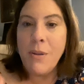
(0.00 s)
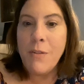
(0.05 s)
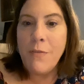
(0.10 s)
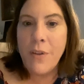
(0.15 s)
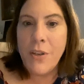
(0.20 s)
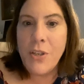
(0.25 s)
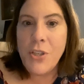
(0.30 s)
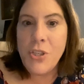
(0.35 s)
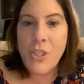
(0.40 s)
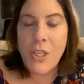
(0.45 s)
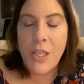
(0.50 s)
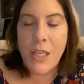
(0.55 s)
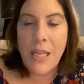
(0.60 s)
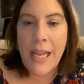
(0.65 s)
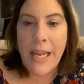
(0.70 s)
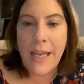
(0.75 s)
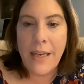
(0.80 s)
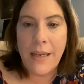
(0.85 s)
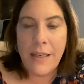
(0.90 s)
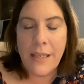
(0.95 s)
finishing
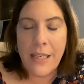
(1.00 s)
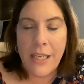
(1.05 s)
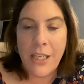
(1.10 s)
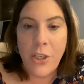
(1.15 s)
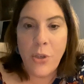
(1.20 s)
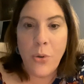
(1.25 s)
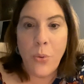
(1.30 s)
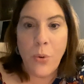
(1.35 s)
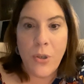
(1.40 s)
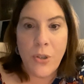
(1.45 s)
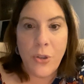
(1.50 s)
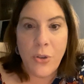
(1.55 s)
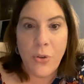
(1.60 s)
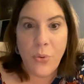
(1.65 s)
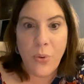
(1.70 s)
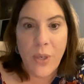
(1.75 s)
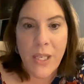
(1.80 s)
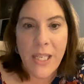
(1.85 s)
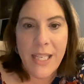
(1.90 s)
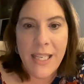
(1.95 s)
and getting your
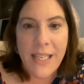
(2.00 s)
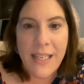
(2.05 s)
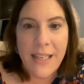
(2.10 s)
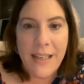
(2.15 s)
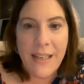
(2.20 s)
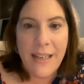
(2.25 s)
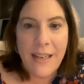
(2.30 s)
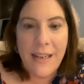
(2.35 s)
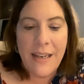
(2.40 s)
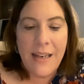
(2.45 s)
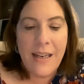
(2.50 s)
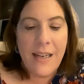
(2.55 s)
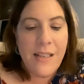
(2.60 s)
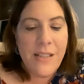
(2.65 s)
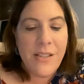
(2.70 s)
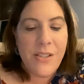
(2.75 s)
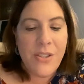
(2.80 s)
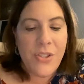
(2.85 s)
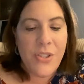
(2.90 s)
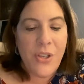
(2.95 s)
degree.
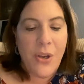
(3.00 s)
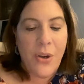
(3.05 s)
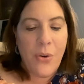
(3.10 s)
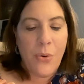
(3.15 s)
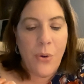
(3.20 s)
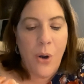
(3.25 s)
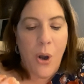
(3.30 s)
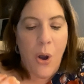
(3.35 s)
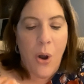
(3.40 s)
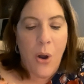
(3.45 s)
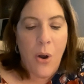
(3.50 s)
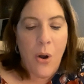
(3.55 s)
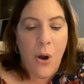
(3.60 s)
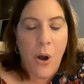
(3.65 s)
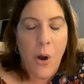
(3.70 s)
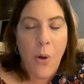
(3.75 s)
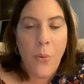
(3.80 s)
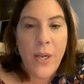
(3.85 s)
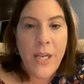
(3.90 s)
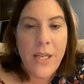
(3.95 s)
So
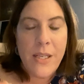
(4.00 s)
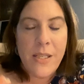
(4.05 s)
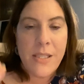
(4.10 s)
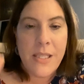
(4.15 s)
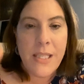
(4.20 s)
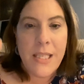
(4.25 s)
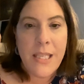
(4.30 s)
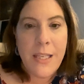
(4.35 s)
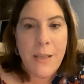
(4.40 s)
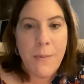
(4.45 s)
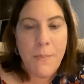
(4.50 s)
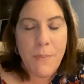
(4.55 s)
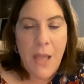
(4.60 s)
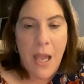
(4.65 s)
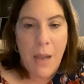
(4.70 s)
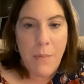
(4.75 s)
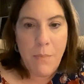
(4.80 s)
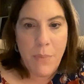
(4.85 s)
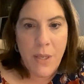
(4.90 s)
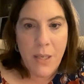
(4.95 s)
always keep
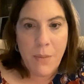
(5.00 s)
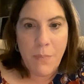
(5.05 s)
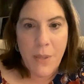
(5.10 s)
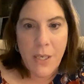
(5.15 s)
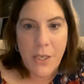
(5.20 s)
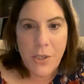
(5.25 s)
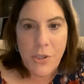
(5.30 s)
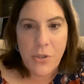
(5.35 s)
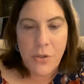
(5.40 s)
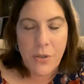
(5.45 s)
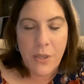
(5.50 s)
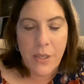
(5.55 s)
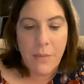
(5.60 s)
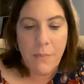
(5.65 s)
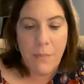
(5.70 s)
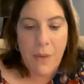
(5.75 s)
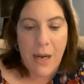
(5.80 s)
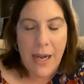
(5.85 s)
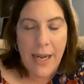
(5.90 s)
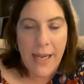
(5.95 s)
that big picture
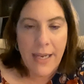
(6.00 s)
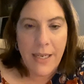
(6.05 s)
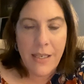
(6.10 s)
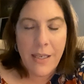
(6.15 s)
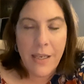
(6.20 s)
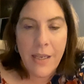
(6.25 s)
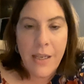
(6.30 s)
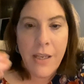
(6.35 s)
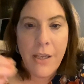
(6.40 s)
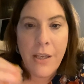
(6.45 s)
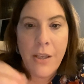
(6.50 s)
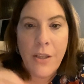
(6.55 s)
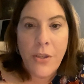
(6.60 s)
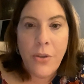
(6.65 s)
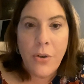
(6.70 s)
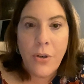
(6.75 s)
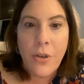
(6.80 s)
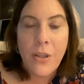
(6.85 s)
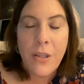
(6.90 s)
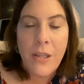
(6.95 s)
in mind.
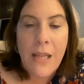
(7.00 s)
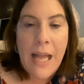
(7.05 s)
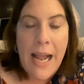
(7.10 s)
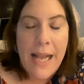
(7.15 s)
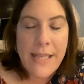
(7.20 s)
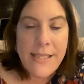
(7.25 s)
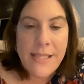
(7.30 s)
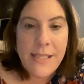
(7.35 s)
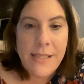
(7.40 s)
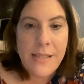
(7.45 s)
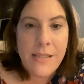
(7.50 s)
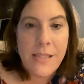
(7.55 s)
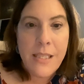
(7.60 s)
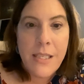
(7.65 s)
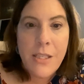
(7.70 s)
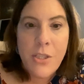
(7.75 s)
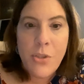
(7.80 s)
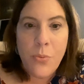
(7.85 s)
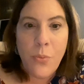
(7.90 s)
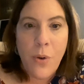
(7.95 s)
Your classes,
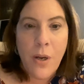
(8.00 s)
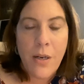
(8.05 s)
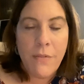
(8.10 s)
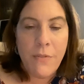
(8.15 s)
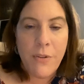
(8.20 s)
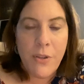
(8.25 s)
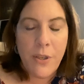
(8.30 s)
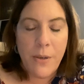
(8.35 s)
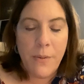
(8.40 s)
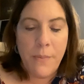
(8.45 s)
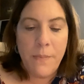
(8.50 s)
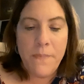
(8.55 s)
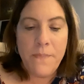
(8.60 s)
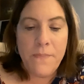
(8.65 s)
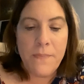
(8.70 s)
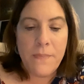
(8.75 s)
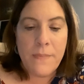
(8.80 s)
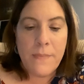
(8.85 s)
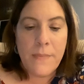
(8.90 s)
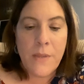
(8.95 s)
each one of them,
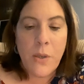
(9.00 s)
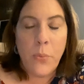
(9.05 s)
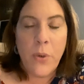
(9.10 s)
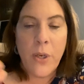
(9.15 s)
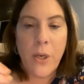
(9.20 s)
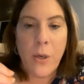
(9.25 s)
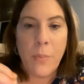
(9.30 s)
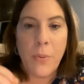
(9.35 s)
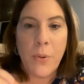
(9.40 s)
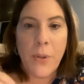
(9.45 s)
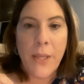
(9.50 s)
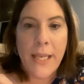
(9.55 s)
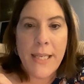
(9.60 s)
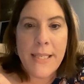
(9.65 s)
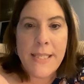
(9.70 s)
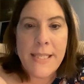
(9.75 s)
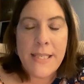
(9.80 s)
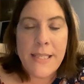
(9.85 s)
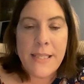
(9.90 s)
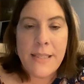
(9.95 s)
we are
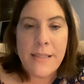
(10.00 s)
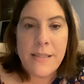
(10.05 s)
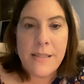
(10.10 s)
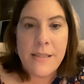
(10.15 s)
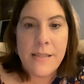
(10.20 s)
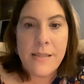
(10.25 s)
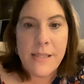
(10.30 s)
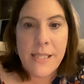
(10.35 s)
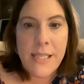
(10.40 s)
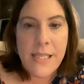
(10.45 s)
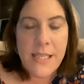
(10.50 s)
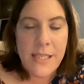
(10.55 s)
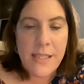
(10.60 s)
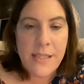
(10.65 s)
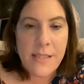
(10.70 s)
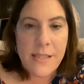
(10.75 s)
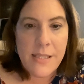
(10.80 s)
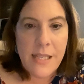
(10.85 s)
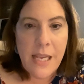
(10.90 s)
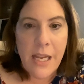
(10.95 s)
planting
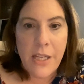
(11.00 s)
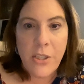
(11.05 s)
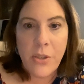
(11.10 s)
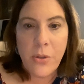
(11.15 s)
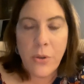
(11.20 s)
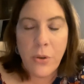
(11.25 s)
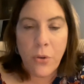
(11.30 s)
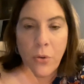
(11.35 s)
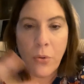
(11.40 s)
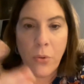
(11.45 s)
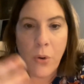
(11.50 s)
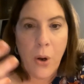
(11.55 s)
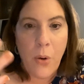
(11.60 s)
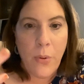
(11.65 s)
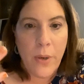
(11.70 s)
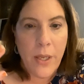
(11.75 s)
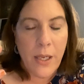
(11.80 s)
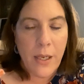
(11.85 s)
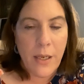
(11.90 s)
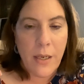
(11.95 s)
seeds and you're
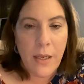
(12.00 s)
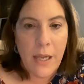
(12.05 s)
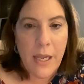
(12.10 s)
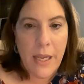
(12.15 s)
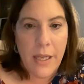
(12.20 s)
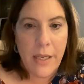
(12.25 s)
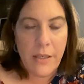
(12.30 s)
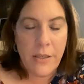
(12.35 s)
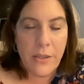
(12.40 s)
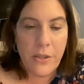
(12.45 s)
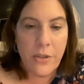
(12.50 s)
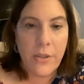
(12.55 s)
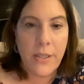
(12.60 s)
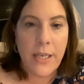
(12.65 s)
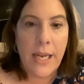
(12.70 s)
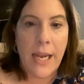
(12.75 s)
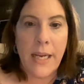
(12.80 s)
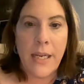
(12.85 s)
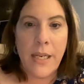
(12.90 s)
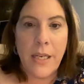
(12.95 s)
growing and you're
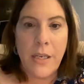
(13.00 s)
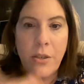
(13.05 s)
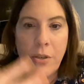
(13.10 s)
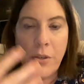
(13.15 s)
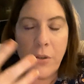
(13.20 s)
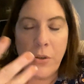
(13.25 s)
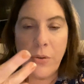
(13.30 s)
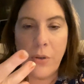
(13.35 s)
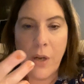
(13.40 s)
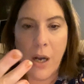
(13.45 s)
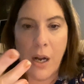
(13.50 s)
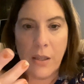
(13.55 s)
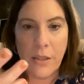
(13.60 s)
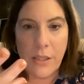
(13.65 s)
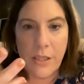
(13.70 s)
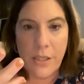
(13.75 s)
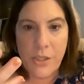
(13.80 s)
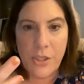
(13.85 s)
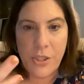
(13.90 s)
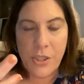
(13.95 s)
gaining new
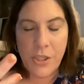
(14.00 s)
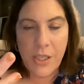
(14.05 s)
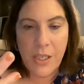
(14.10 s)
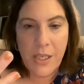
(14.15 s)
knowledge